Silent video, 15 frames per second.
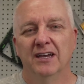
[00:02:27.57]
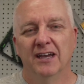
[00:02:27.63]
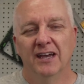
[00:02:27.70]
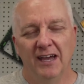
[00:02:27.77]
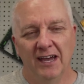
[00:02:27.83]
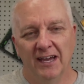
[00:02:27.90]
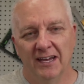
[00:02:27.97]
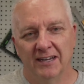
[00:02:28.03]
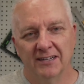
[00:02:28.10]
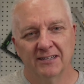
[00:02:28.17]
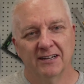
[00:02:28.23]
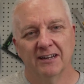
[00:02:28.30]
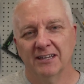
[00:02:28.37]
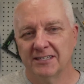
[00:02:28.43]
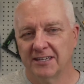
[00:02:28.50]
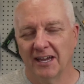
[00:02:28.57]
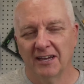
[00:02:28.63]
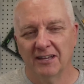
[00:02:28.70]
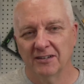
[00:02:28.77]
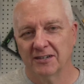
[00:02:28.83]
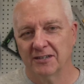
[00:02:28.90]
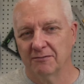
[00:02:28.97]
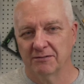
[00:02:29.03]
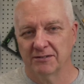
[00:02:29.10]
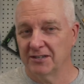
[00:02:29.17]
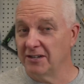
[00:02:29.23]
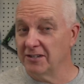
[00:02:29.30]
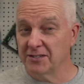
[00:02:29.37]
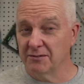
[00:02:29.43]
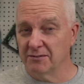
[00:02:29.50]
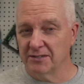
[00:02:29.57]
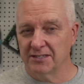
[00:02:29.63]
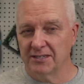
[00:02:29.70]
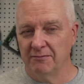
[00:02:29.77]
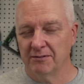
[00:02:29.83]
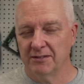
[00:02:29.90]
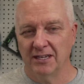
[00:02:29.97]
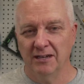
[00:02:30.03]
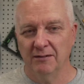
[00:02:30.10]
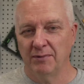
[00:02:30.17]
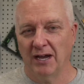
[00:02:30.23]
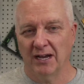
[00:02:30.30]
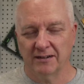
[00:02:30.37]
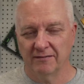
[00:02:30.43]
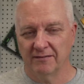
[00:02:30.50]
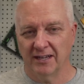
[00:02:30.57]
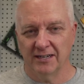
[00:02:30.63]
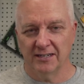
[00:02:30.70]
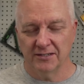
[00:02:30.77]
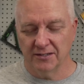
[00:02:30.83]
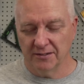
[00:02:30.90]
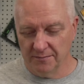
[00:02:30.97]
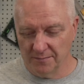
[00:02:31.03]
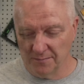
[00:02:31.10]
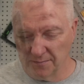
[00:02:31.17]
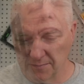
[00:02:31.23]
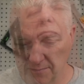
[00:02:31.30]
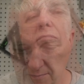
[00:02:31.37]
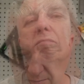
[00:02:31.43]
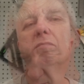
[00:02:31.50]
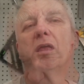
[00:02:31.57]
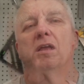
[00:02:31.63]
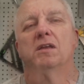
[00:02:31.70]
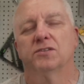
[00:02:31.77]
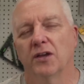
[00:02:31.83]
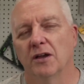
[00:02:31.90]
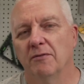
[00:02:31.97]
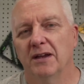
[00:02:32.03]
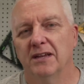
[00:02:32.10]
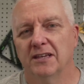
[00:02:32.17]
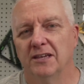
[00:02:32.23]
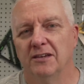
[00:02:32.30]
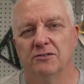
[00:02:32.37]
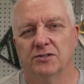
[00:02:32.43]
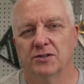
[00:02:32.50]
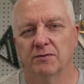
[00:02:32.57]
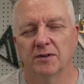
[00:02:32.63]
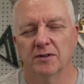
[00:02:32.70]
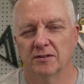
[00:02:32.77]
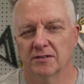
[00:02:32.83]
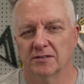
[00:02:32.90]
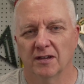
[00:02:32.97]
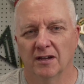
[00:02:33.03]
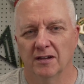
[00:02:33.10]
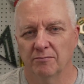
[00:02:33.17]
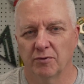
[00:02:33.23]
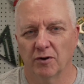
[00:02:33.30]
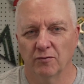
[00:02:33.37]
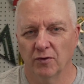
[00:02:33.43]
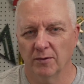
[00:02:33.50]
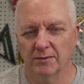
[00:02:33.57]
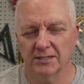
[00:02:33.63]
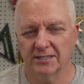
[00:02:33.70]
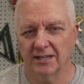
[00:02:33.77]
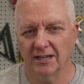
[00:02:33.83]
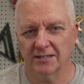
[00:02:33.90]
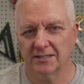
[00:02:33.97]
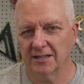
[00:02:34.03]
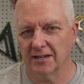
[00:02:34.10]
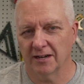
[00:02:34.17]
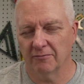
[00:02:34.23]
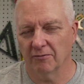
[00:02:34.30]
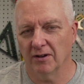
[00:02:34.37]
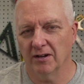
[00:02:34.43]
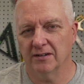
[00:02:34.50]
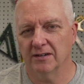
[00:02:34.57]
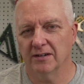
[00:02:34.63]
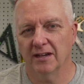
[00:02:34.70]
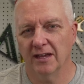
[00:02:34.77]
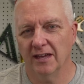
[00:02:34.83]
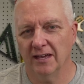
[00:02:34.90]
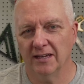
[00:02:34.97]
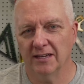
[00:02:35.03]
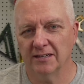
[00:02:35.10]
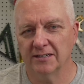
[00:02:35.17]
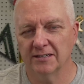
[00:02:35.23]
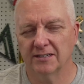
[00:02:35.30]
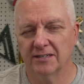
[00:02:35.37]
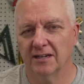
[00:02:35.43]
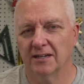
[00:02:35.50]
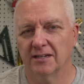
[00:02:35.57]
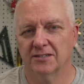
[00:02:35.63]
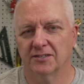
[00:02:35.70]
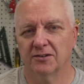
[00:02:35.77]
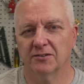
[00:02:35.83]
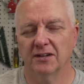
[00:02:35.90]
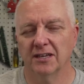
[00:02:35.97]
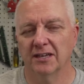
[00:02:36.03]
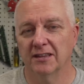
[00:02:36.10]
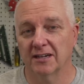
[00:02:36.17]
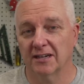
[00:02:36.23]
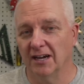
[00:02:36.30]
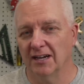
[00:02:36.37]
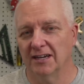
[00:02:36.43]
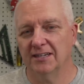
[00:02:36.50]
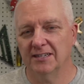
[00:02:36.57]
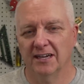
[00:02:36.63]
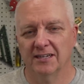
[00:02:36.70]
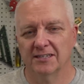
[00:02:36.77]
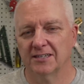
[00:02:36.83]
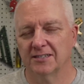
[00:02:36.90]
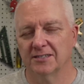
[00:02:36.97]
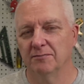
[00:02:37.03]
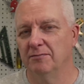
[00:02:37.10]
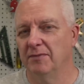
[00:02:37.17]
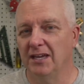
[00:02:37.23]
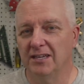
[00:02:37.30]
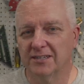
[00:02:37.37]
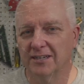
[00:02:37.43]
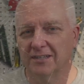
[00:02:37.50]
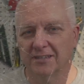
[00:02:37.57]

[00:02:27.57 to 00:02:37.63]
And let's take a look at the results and we'll see what the impact of that is. So I ran the usual uh, performance test that I run, and uh, certainly the cutting test is amazing.